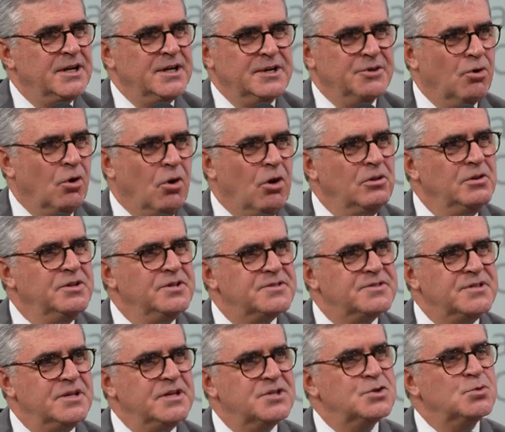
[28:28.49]
and all
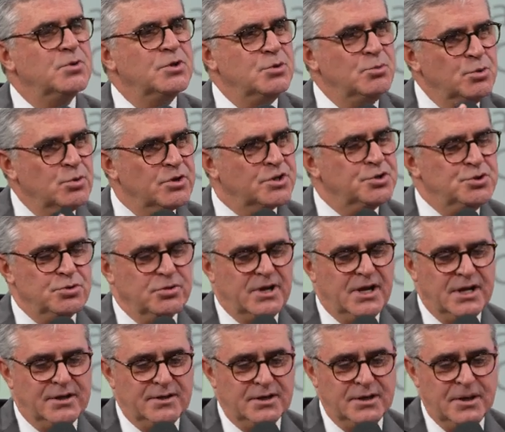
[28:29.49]
these things when we work
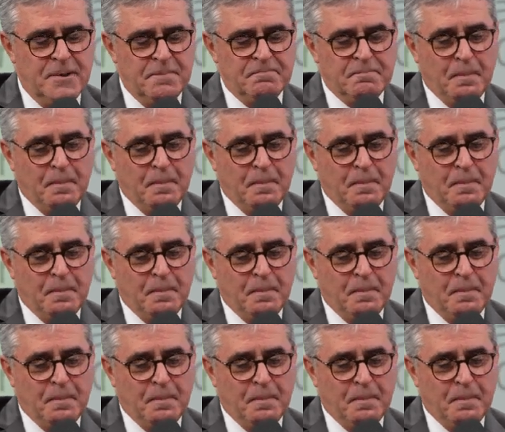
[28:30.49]
together.